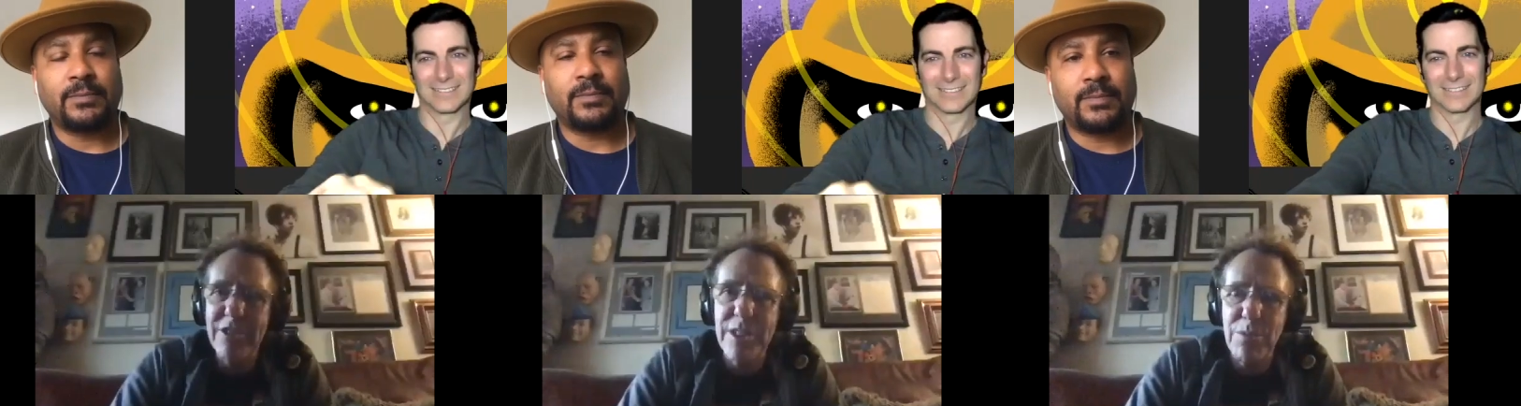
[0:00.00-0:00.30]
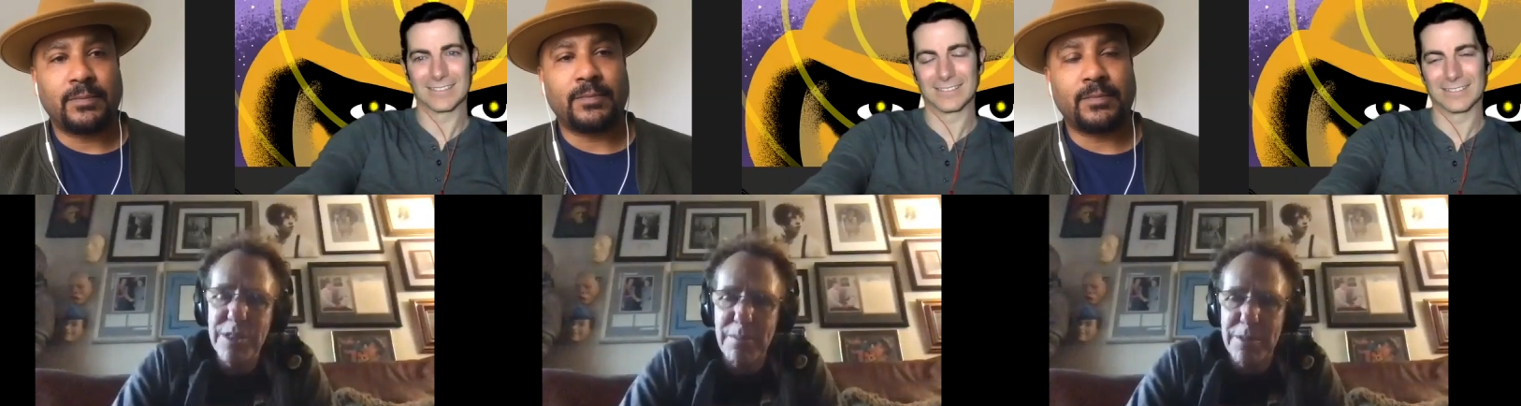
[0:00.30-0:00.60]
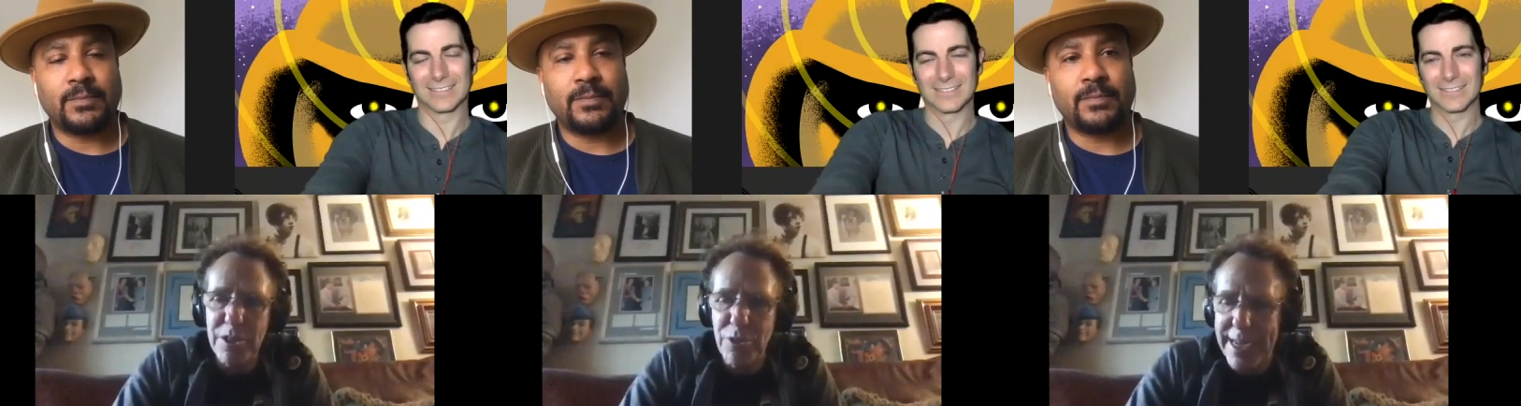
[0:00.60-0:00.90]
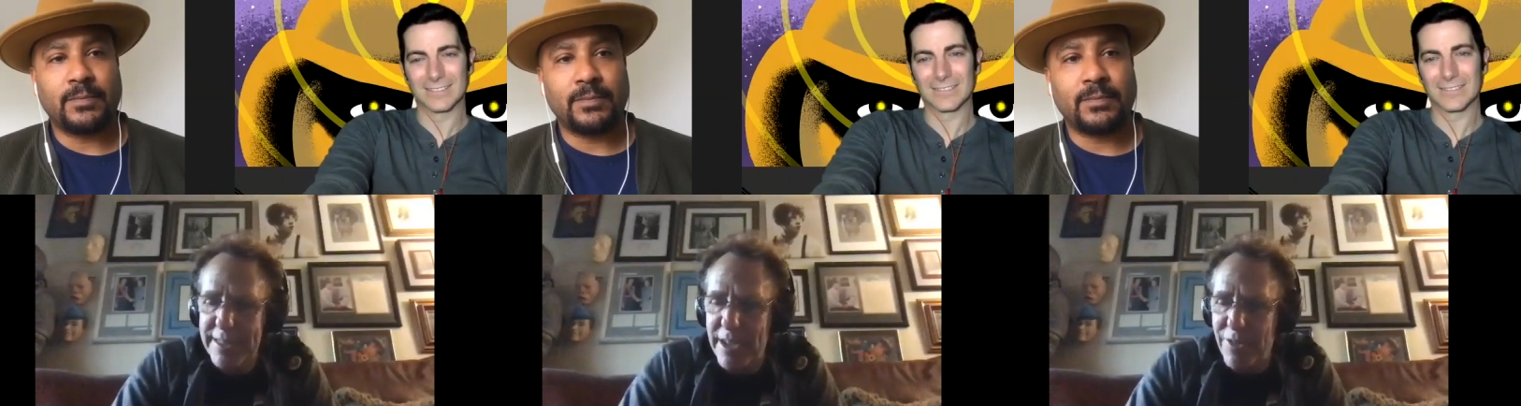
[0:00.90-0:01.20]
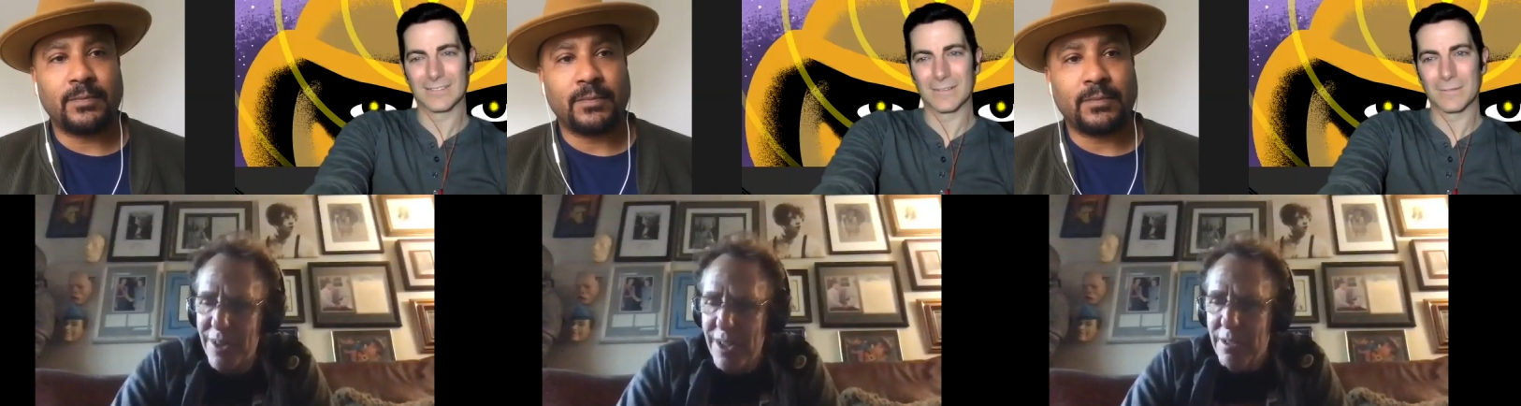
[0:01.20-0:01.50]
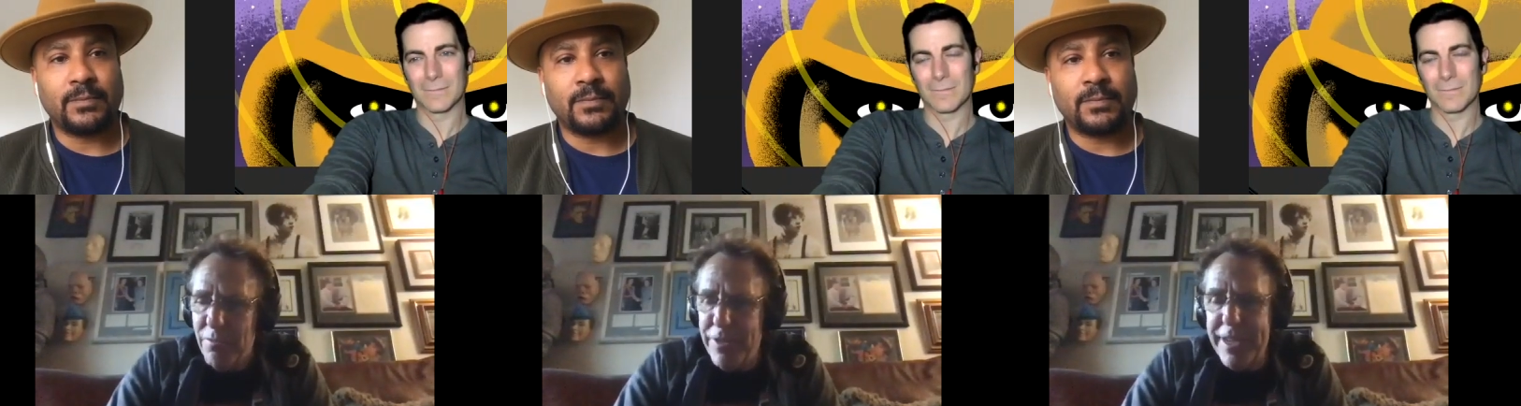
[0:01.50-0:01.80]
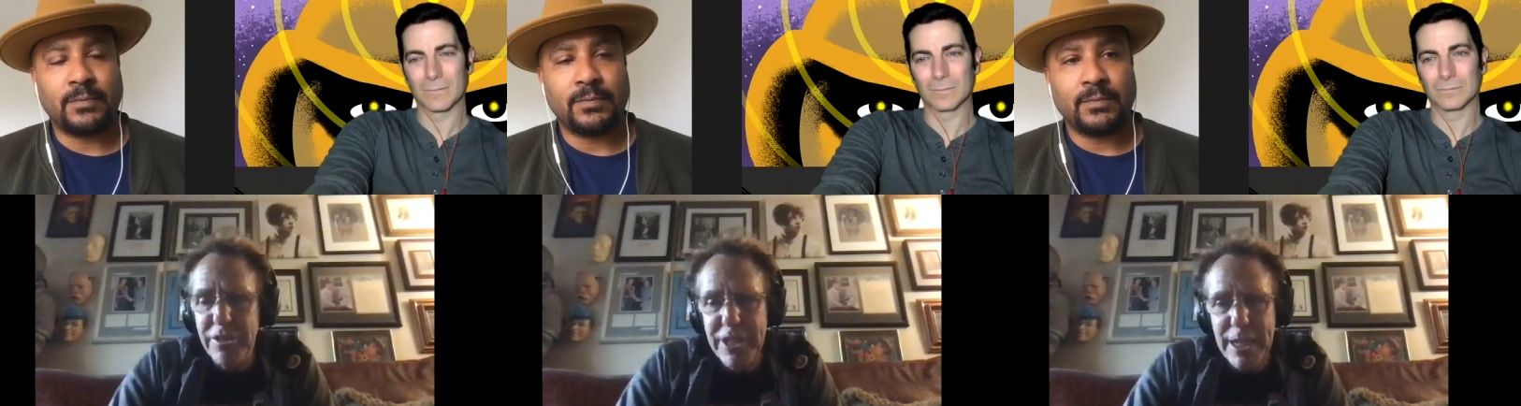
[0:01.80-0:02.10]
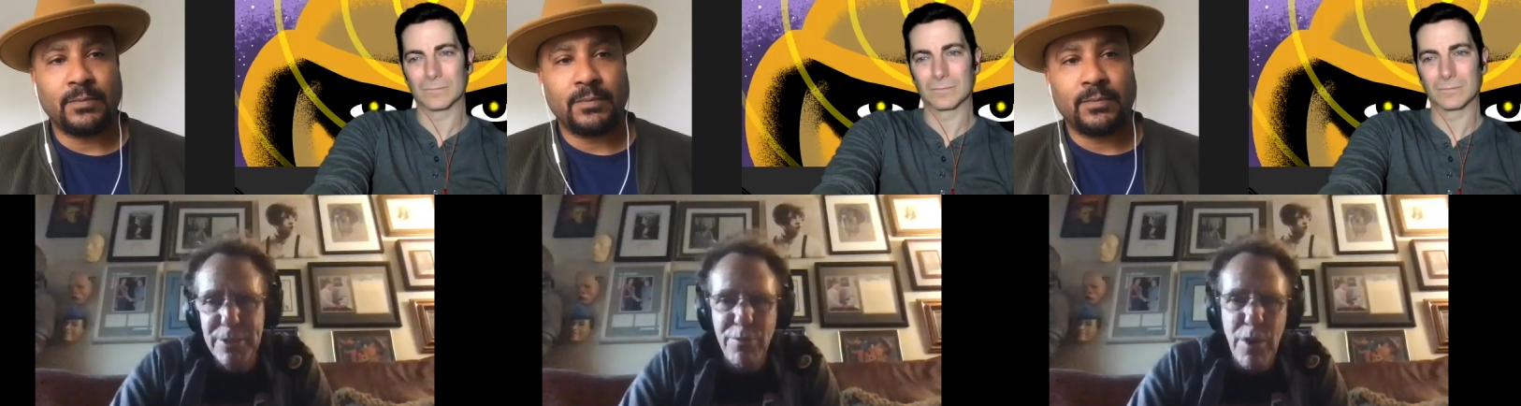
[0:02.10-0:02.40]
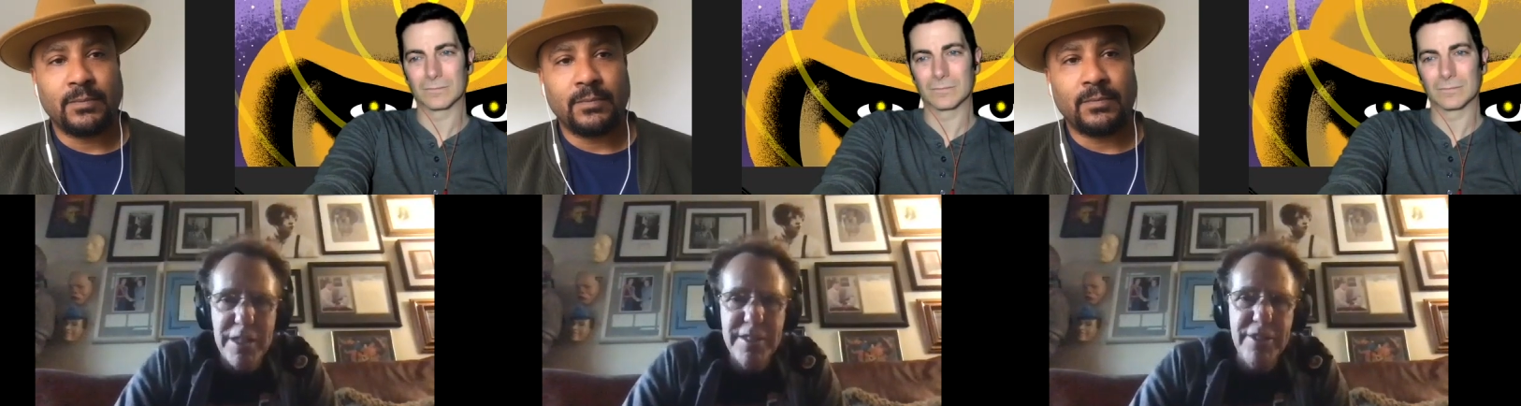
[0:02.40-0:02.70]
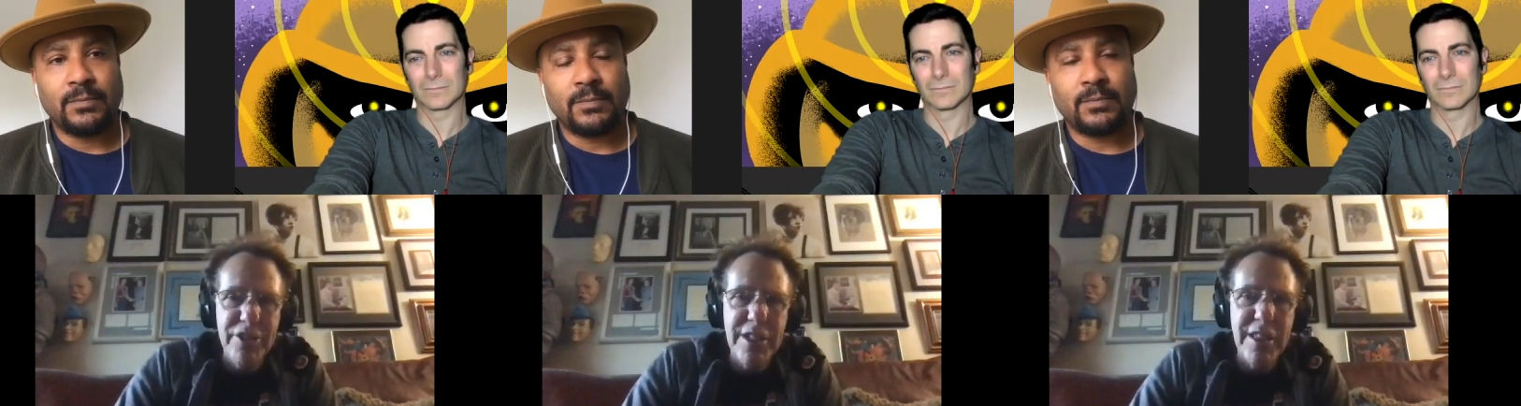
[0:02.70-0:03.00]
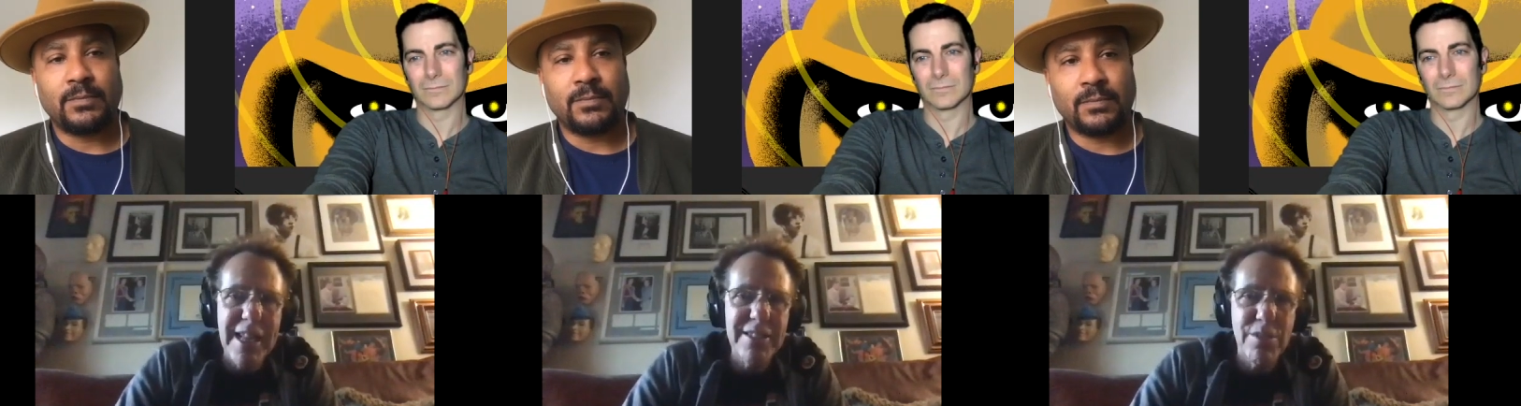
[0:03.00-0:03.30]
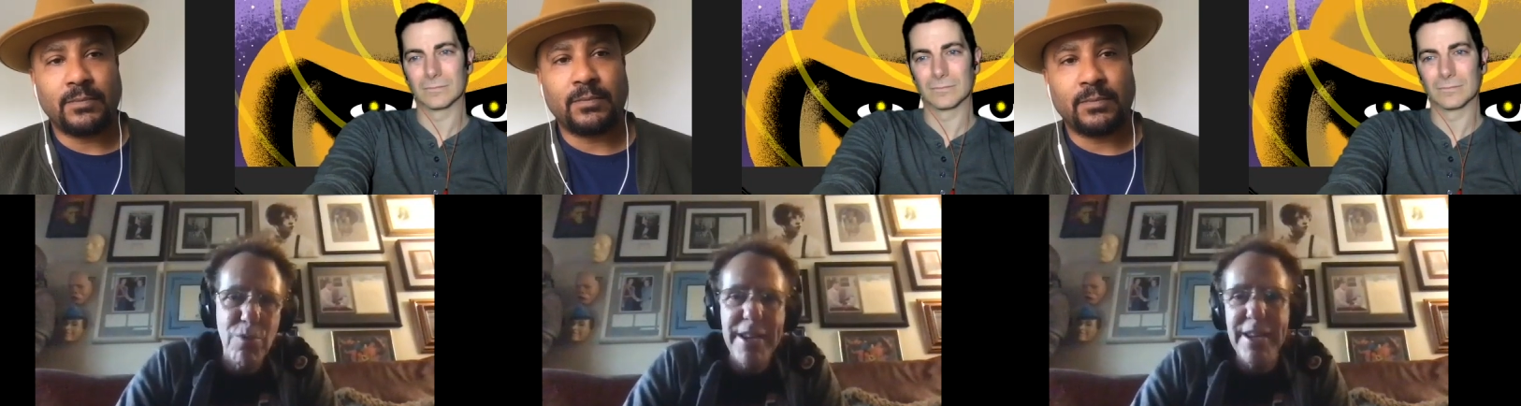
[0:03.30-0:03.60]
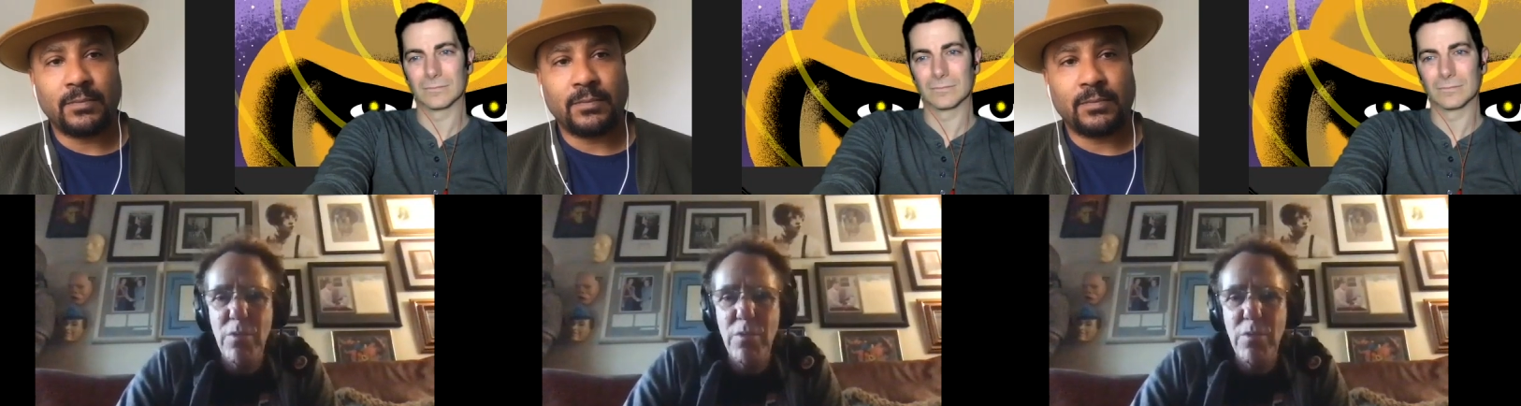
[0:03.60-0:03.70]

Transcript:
Speaker 1: was able to track down videotapes of Rod teaching class in writing where